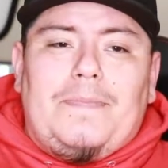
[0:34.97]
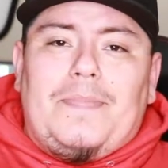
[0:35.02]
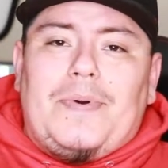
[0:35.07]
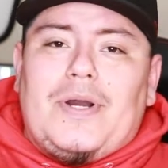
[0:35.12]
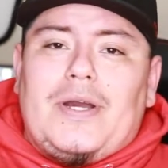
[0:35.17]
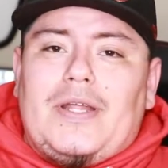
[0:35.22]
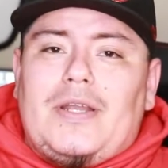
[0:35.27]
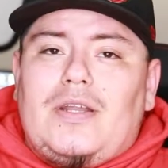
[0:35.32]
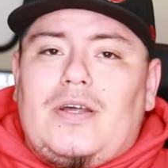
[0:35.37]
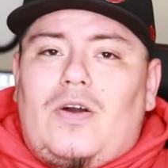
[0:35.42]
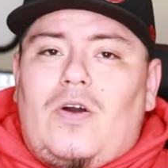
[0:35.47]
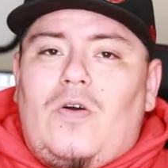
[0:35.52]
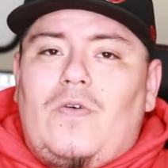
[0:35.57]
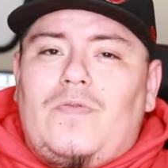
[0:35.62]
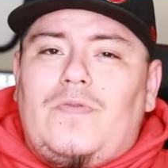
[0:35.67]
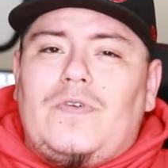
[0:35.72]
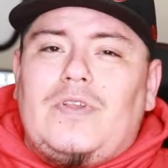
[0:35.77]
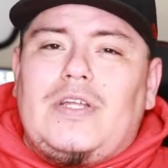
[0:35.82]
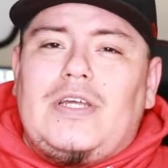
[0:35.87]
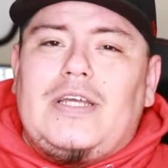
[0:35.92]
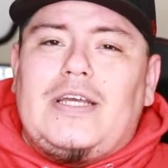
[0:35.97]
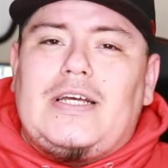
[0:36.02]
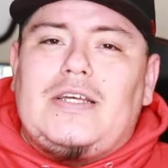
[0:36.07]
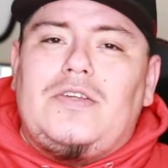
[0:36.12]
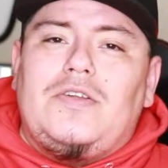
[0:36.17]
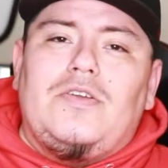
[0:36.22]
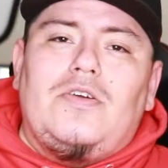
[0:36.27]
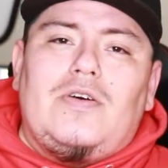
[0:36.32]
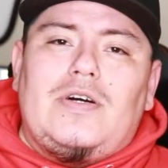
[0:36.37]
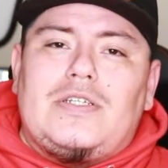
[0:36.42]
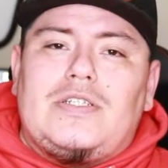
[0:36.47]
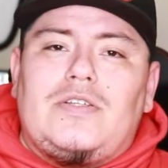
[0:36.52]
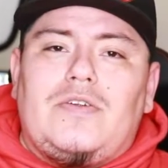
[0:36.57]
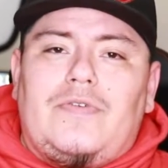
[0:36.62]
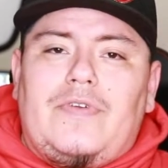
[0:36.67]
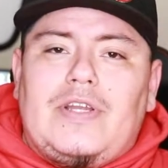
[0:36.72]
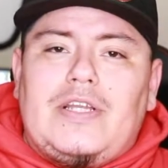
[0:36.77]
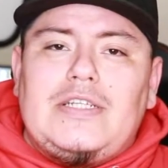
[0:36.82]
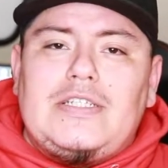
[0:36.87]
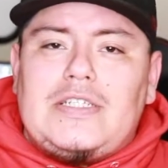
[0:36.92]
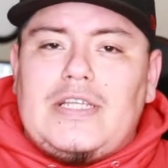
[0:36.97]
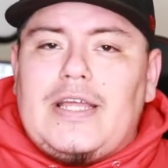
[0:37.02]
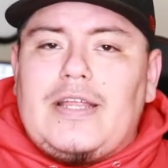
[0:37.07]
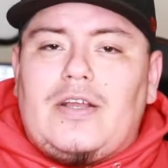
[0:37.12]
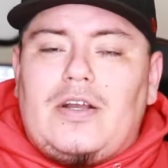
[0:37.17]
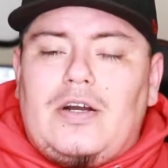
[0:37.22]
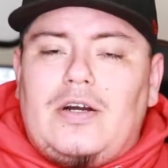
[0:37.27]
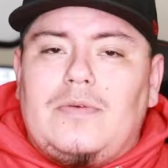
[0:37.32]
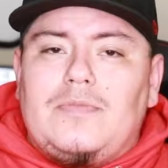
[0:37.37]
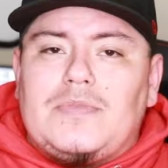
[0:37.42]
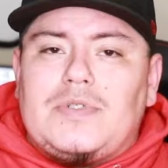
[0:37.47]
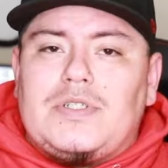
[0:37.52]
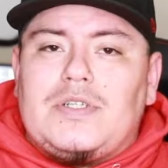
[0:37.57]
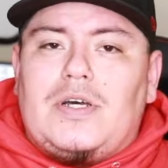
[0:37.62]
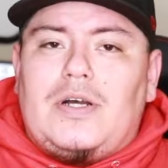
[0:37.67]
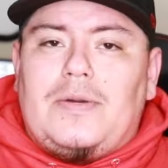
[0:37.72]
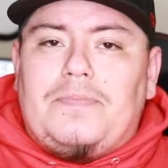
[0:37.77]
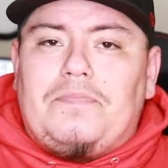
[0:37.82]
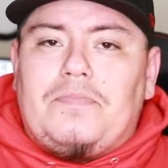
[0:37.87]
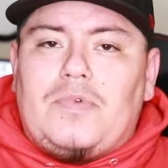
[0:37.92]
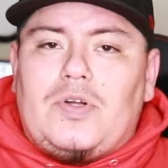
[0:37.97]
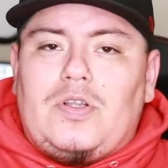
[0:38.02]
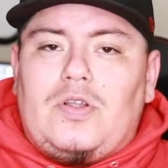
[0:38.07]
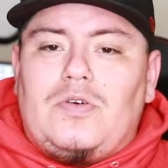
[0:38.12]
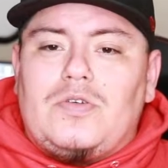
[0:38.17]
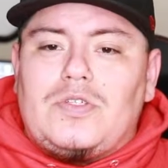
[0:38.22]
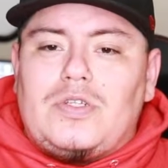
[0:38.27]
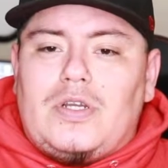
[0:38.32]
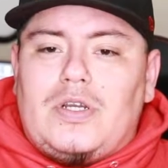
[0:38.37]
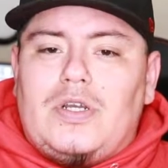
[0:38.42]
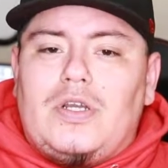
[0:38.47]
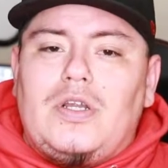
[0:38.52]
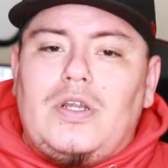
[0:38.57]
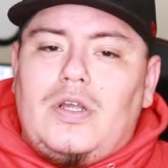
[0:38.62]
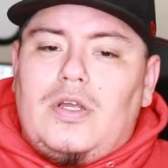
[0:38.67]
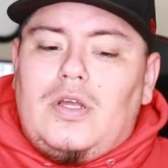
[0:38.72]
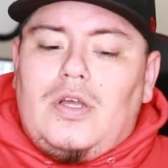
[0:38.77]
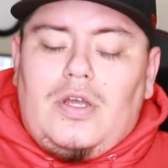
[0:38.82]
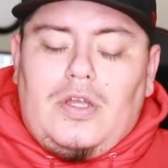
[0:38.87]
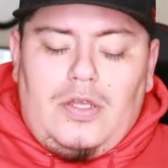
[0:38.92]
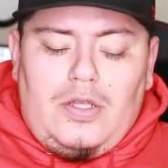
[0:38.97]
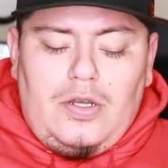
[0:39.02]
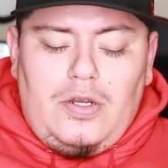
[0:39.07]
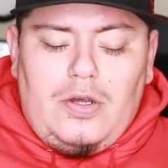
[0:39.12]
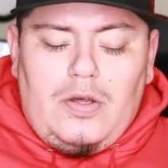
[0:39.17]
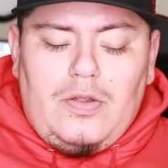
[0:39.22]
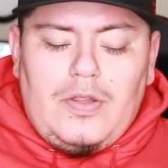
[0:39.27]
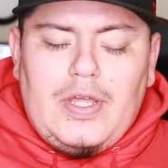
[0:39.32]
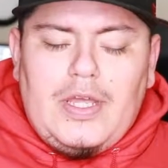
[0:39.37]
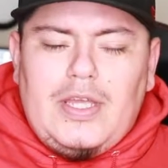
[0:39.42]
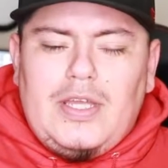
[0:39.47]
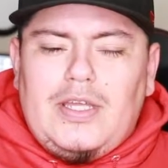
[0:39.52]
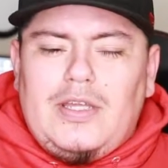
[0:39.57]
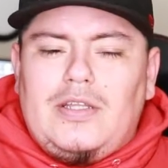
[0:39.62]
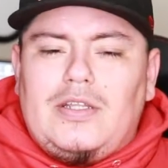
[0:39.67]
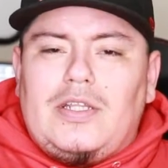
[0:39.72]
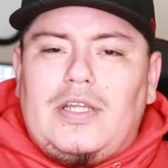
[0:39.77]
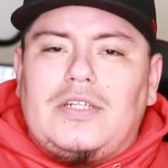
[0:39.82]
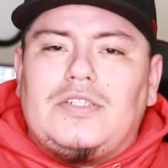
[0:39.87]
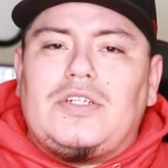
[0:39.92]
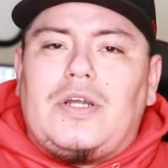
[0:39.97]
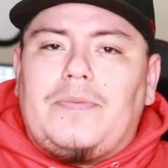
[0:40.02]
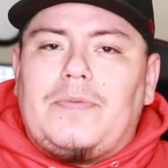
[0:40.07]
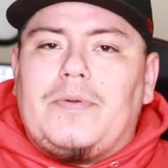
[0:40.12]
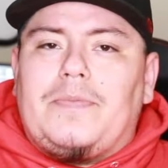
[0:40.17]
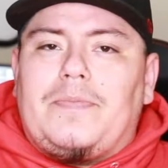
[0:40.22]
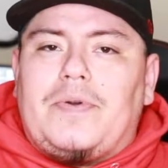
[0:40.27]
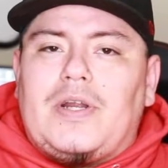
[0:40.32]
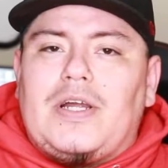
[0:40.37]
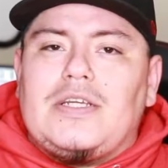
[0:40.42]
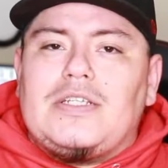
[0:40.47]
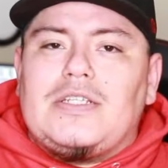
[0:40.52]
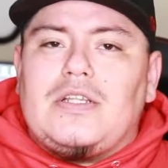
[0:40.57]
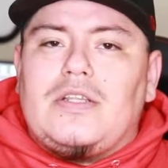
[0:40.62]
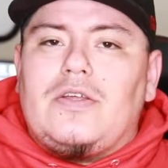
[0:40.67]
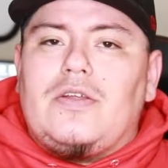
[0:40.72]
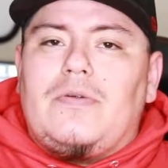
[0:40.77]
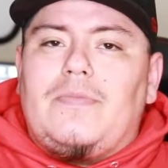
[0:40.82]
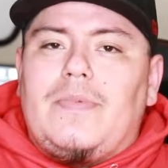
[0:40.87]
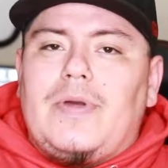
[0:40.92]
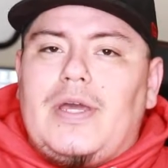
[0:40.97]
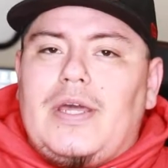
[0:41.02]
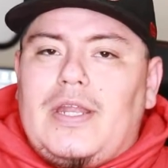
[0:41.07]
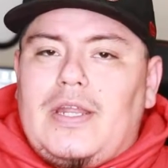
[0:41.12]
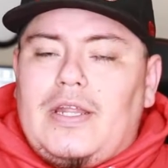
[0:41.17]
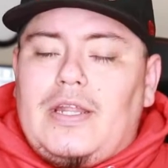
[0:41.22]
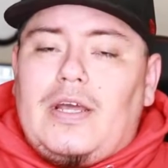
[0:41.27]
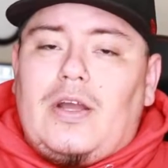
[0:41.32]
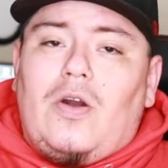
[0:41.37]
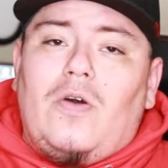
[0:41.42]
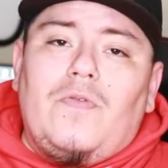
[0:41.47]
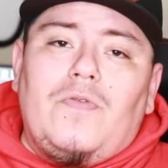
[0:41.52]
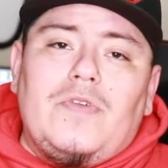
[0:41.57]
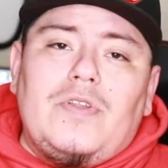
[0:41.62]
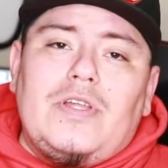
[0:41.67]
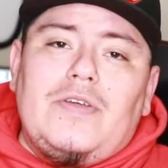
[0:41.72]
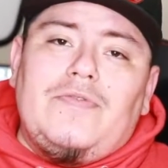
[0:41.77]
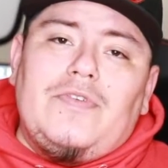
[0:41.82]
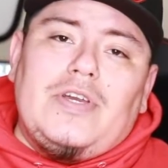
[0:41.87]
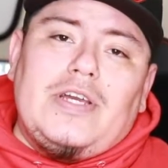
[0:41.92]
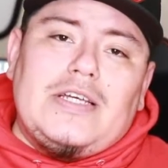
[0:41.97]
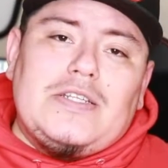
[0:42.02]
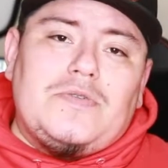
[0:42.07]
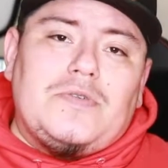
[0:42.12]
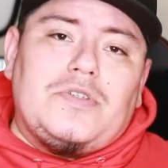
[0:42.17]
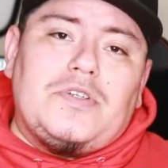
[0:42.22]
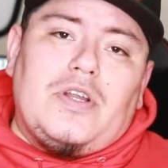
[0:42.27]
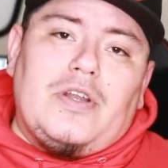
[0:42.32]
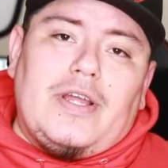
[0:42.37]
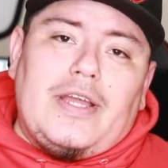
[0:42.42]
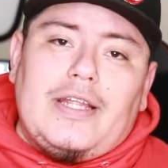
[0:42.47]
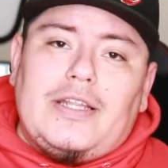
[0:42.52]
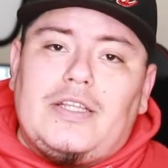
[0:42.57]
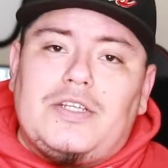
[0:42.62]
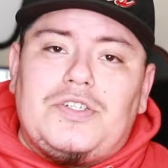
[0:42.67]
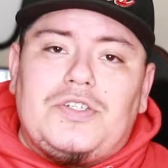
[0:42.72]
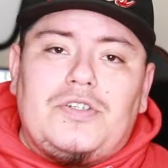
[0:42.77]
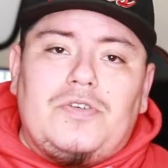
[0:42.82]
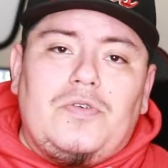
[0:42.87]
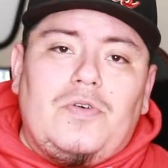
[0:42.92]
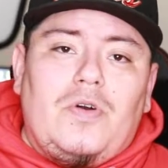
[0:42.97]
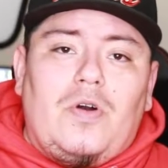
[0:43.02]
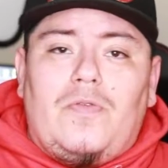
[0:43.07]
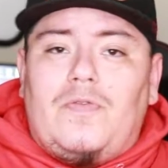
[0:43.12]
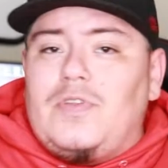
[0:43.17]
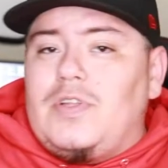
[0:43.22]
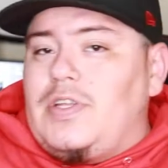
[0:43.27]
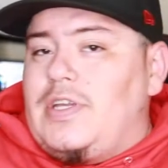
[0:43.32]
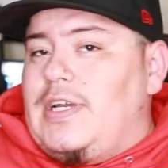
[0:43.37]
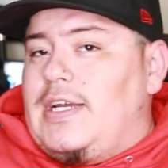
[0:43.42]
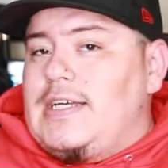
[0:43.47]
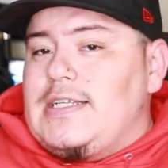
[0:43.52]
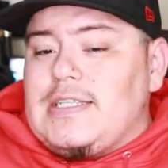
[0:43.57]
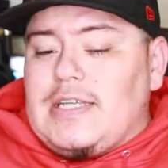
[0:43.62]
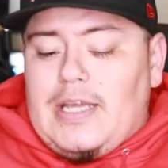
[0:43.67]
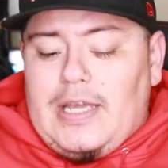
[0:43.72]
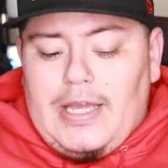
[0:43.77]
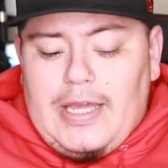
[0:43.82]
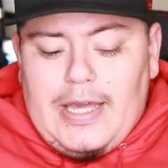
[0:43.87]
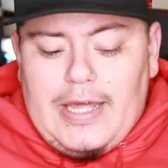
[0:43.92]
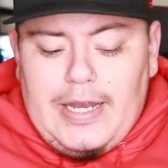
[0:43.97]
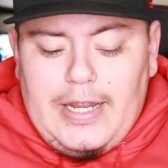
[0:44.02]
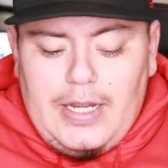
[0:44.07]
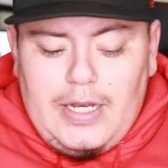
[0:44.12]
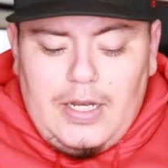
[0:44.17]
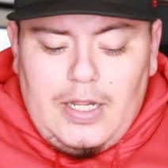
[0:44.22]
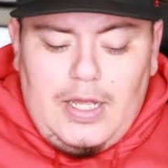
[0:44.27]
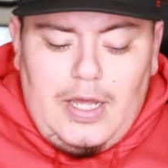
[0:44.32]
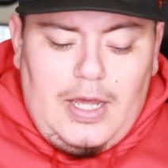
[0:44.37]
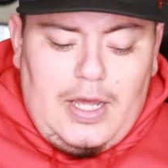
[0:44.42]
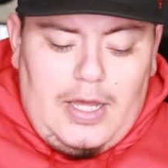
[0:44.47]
But hopefully, you know, as the release date comes closer, you know, they drop the price a little bit. And then hopefully if you guys are trying to get the shoe, hopefully you guys can get it.